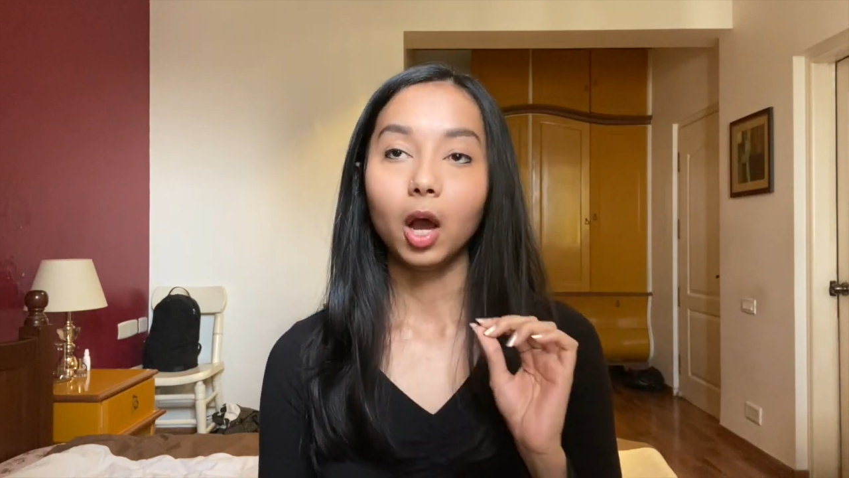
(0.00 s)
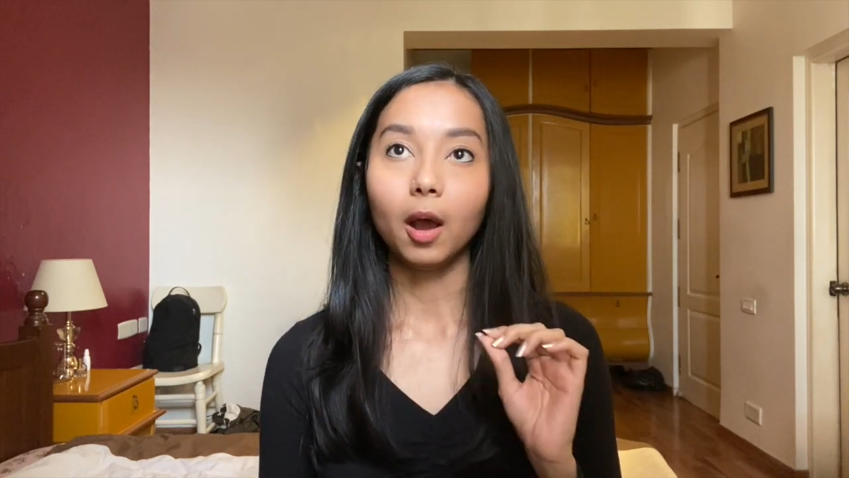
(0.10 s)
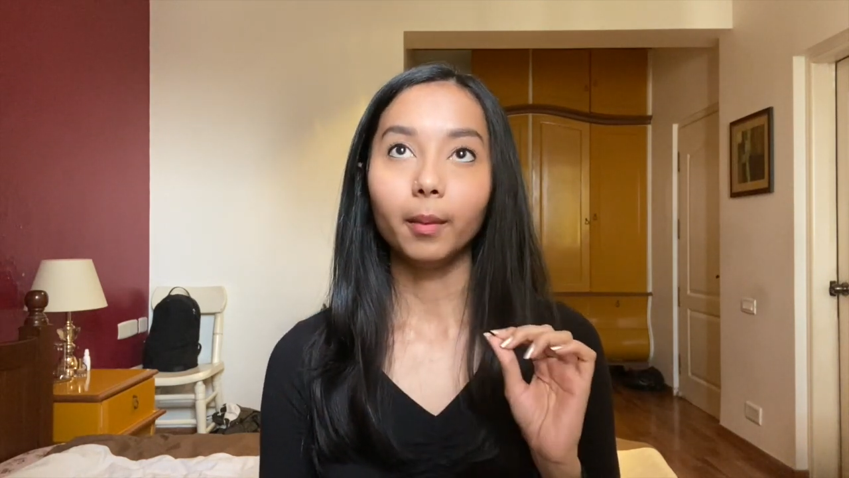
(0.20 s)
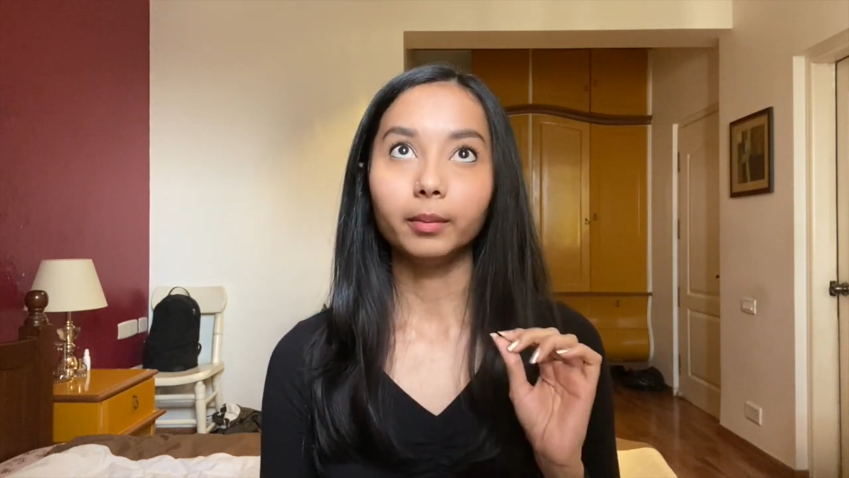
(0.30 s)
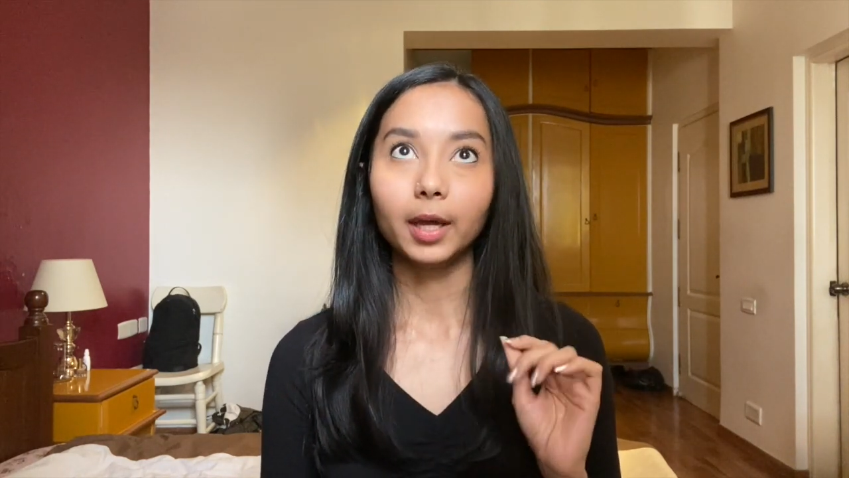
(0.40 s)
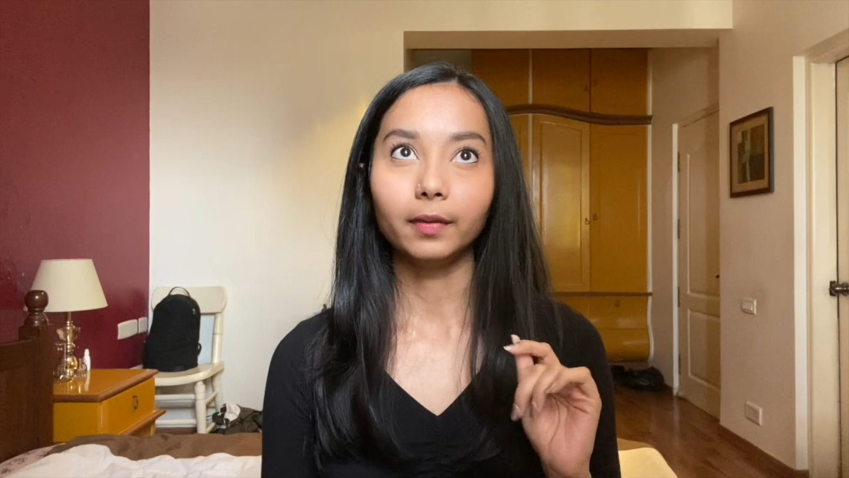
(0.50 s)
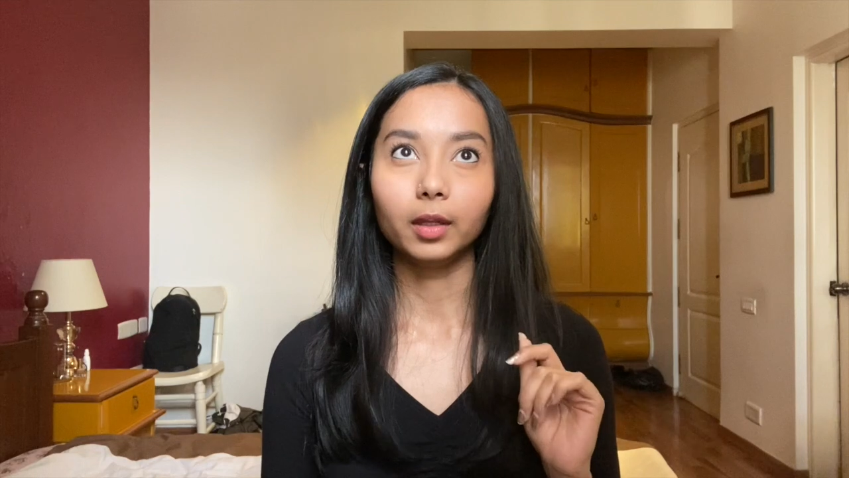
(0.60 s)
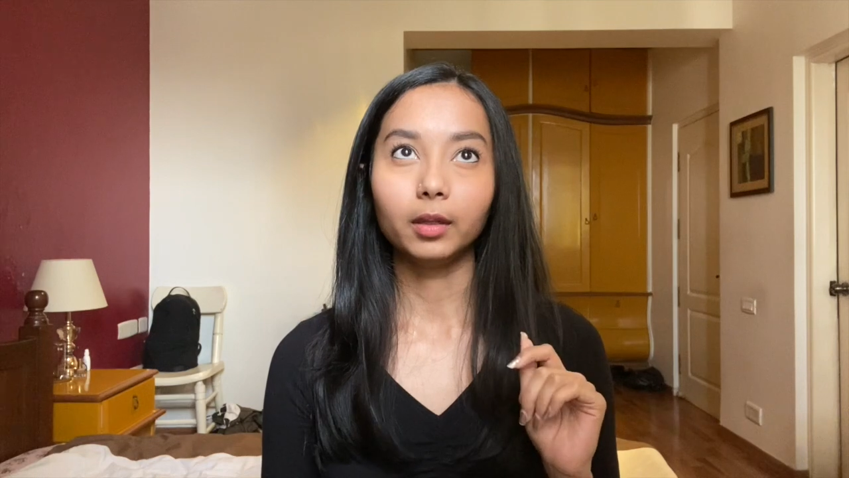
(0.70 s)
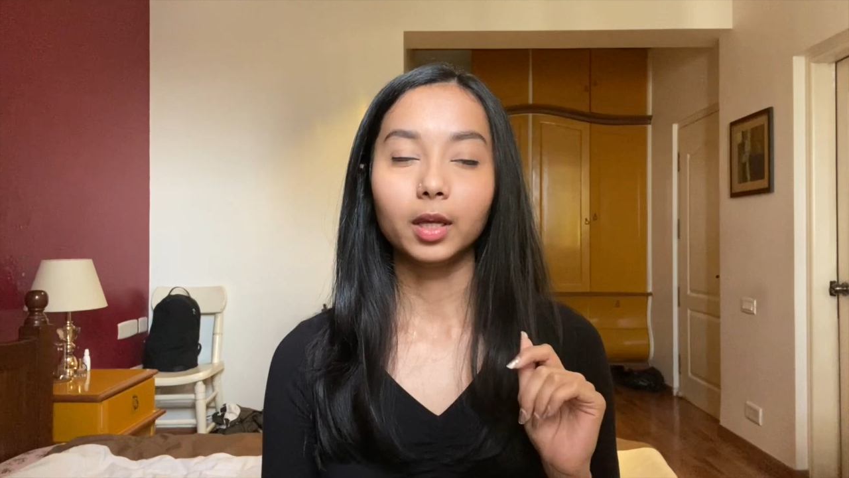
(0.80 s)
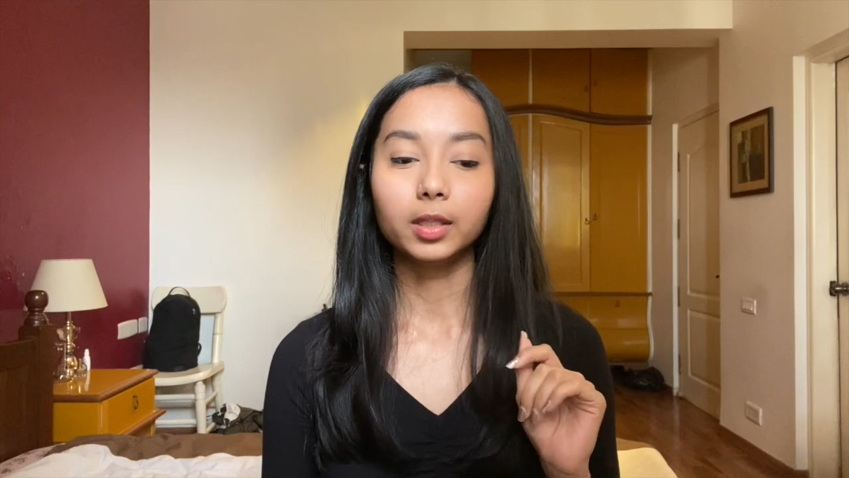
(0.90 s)
and
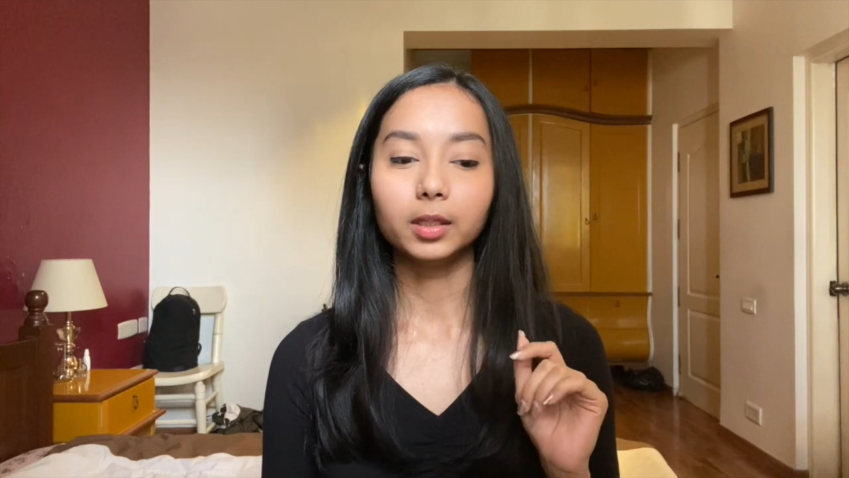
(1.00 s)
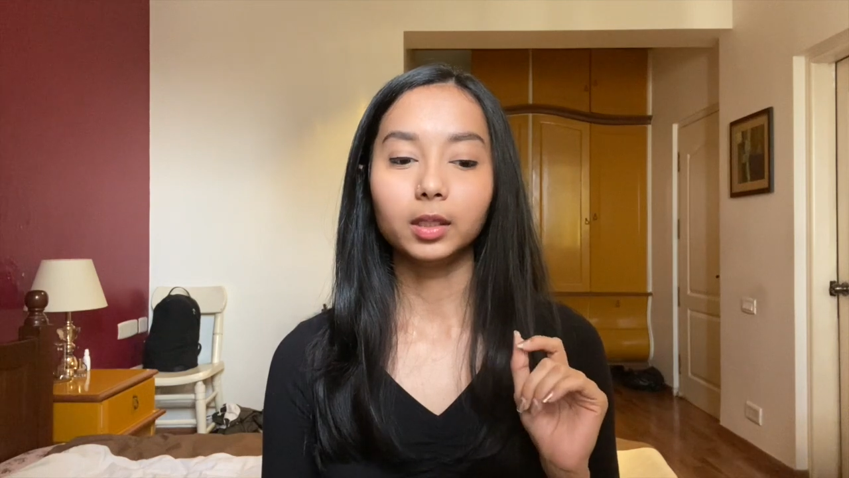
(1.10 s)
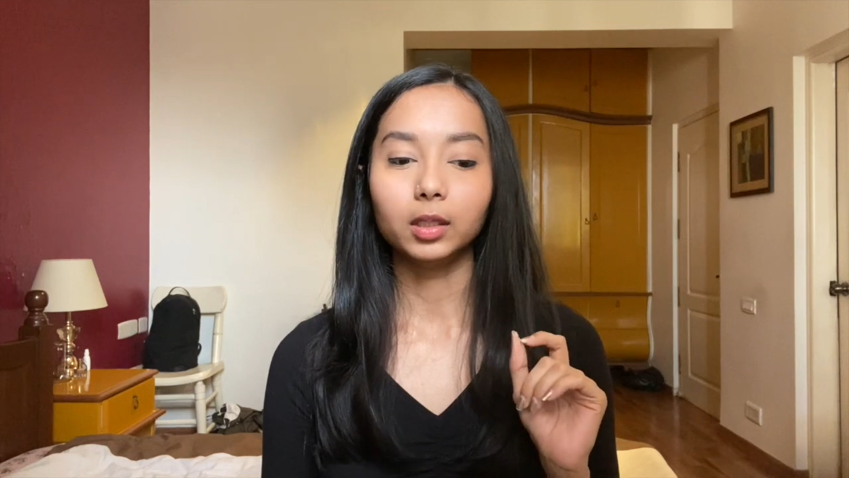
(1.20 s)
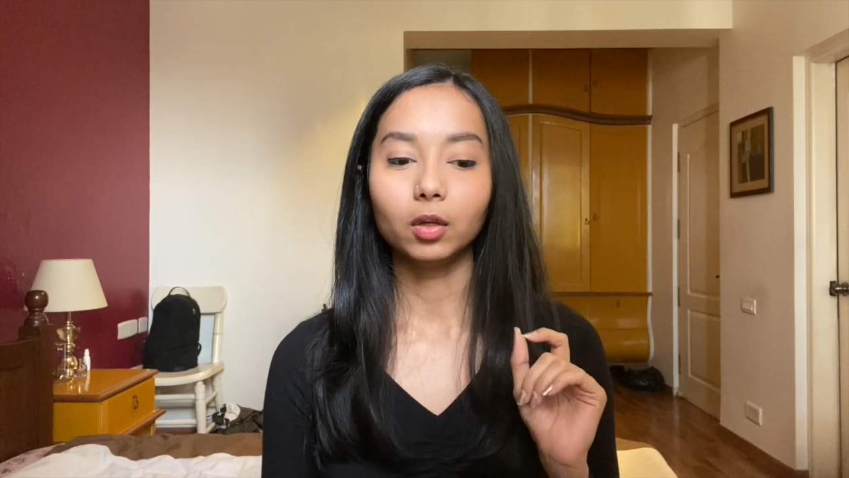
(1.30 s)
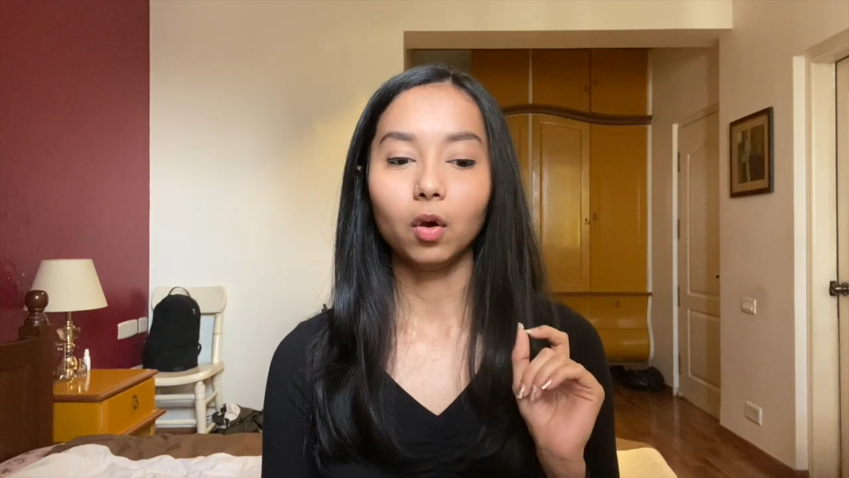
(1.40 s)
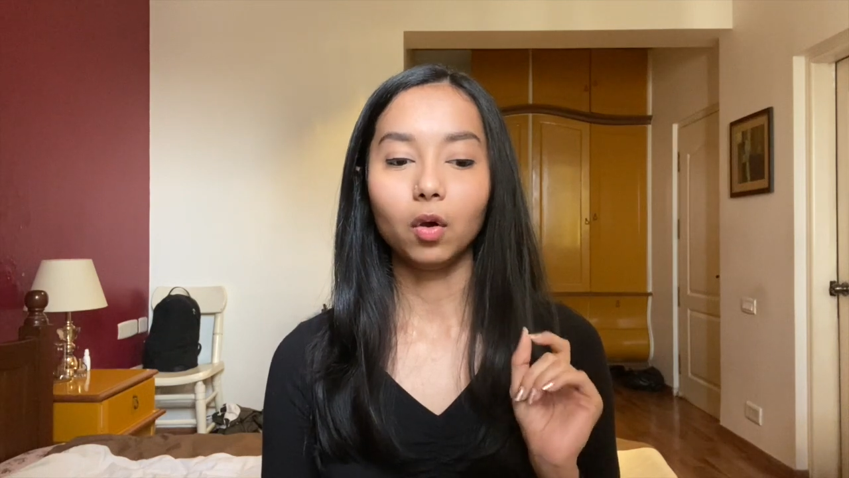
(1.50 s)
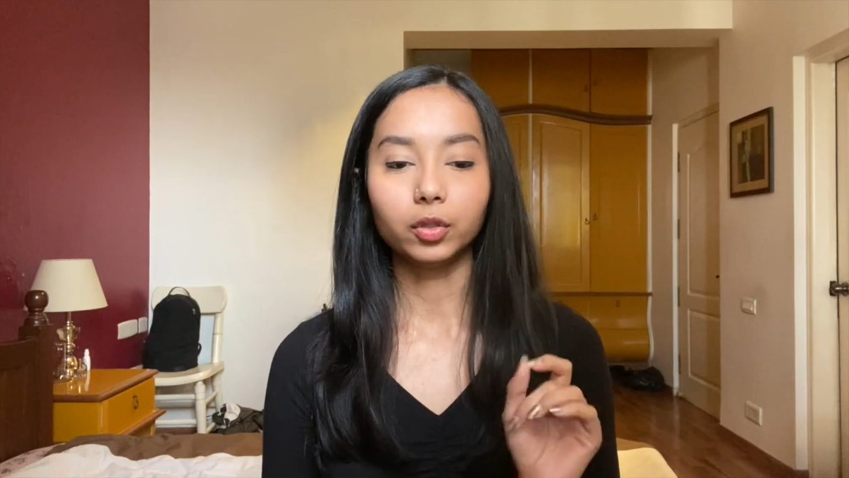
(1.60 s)
then there's the